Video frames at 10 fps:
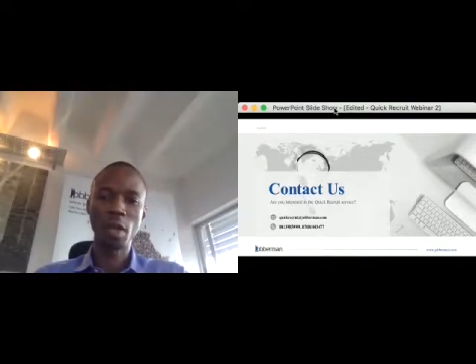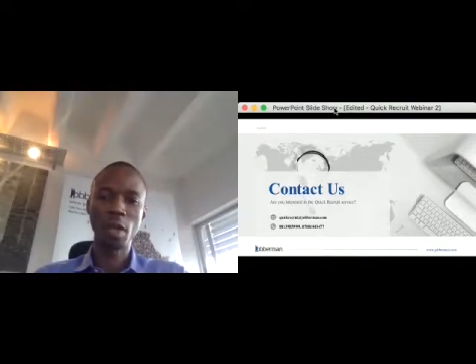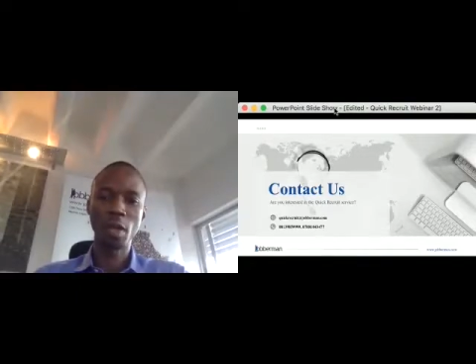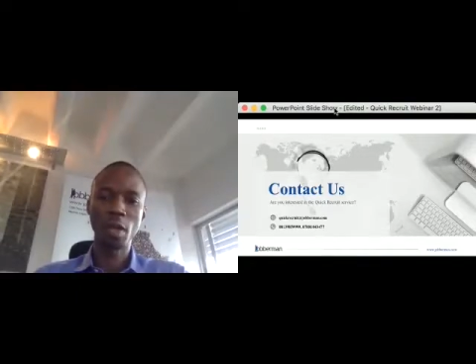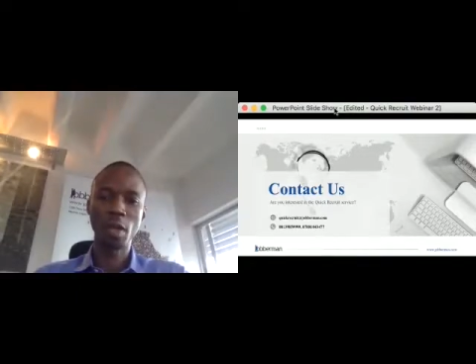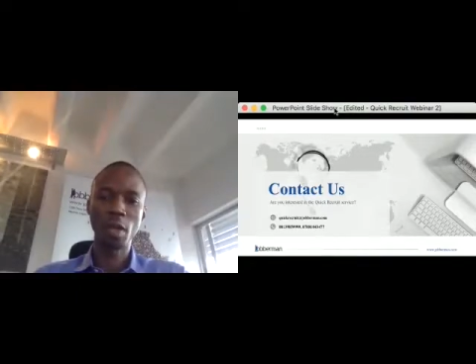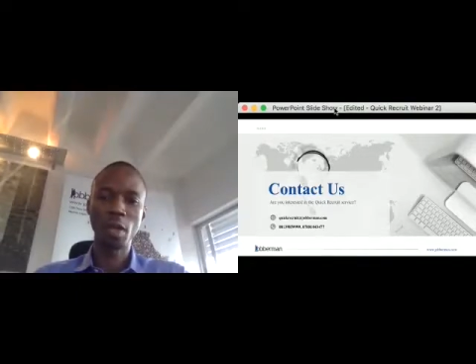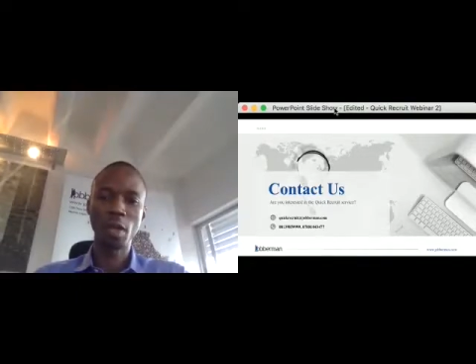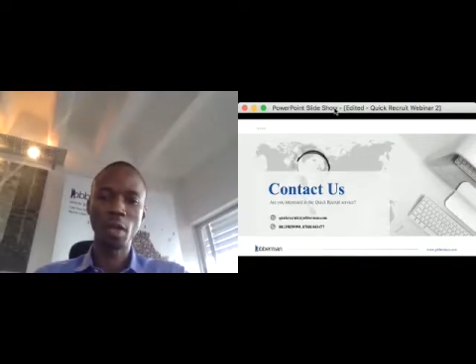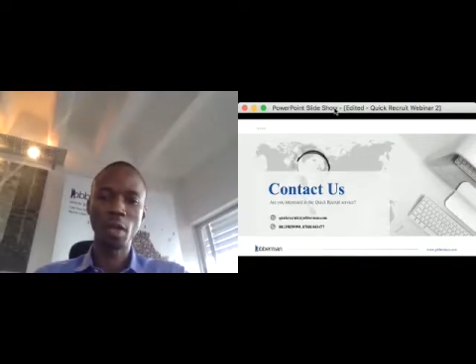And then we
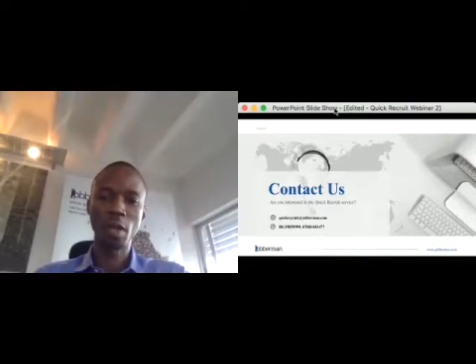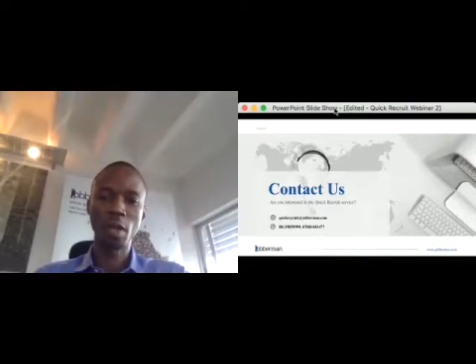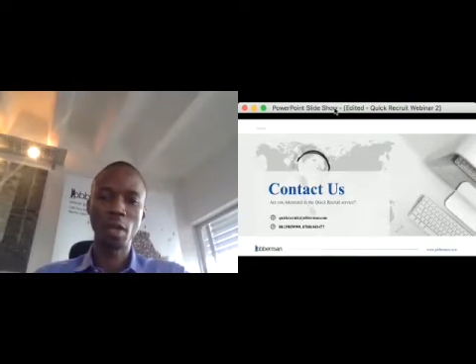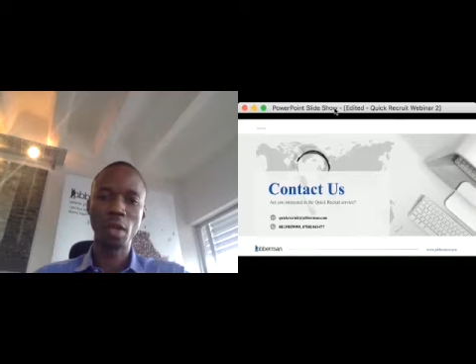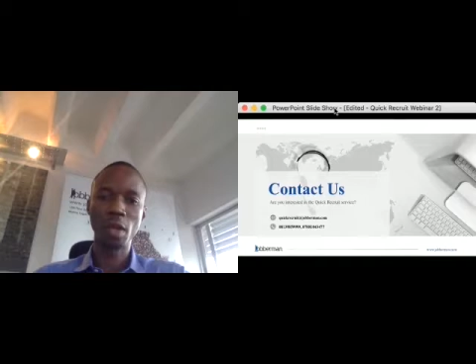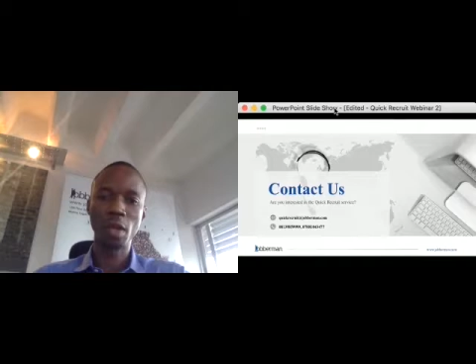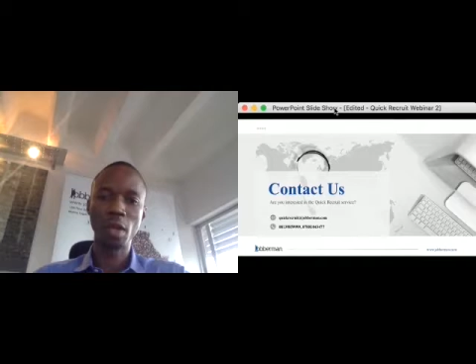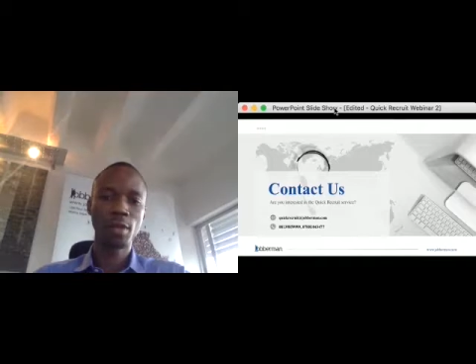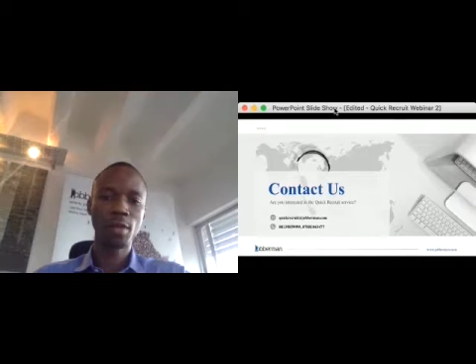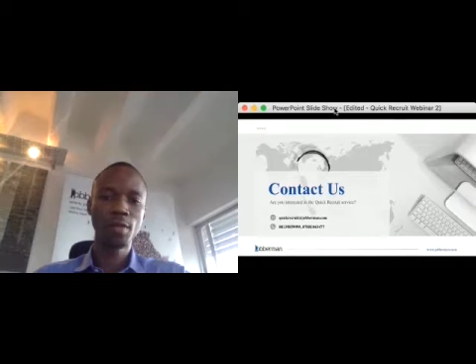also have our phone
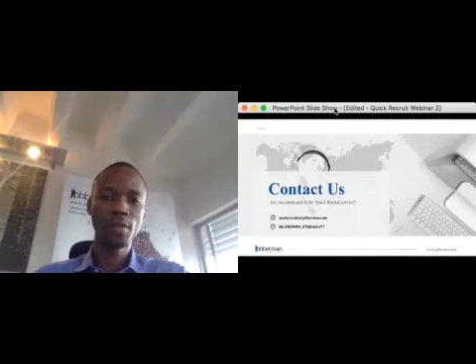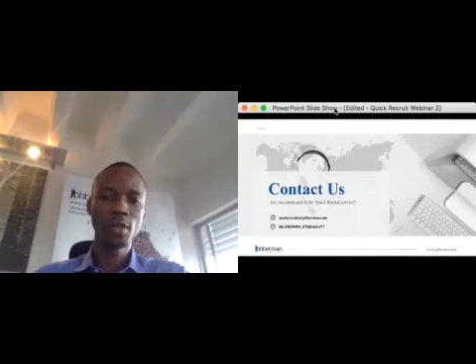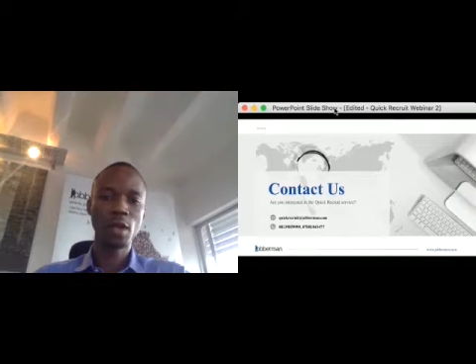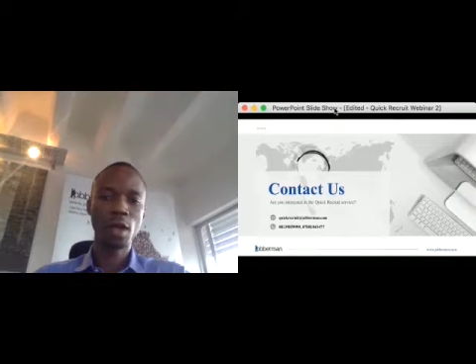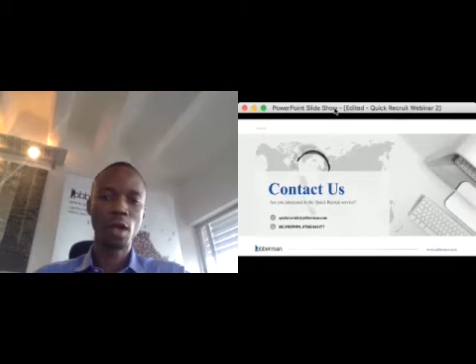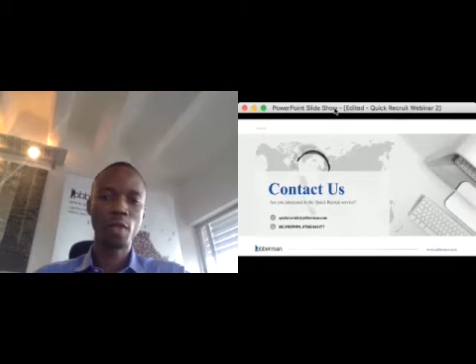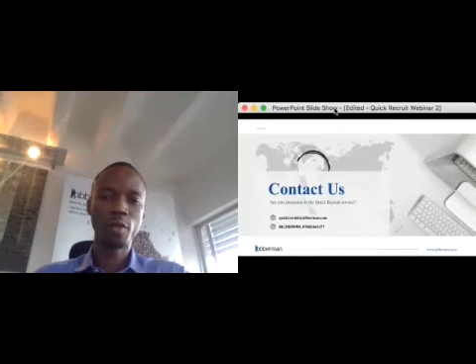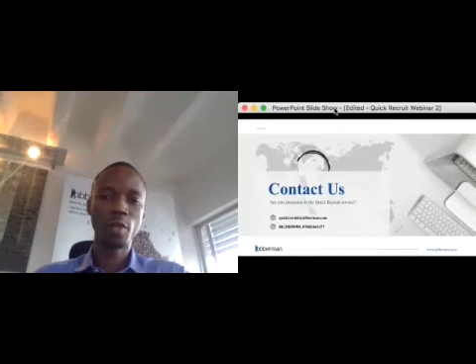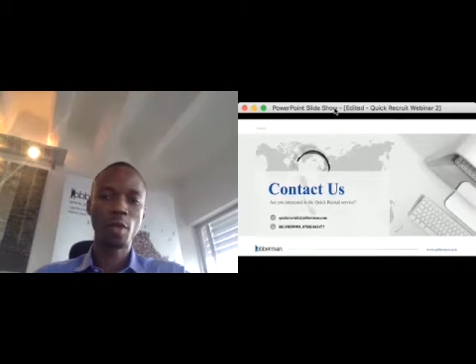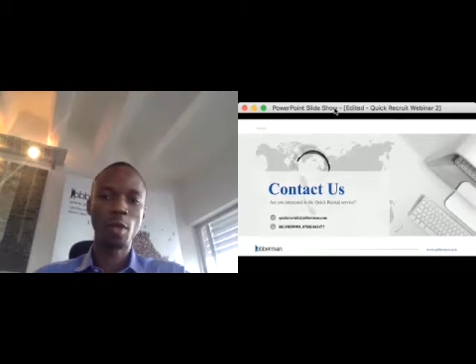
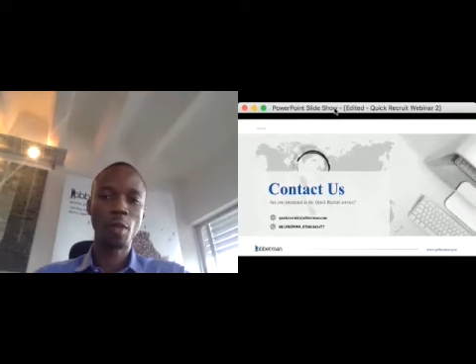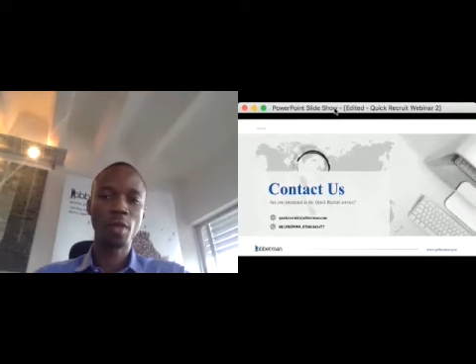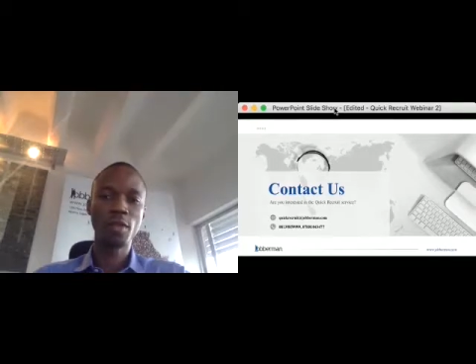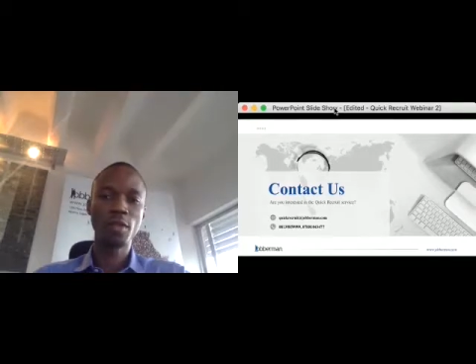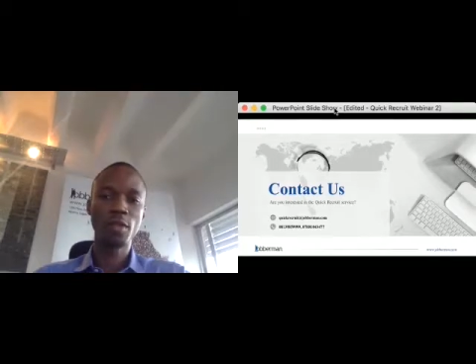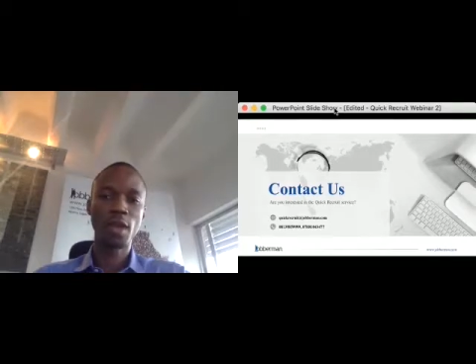numbers.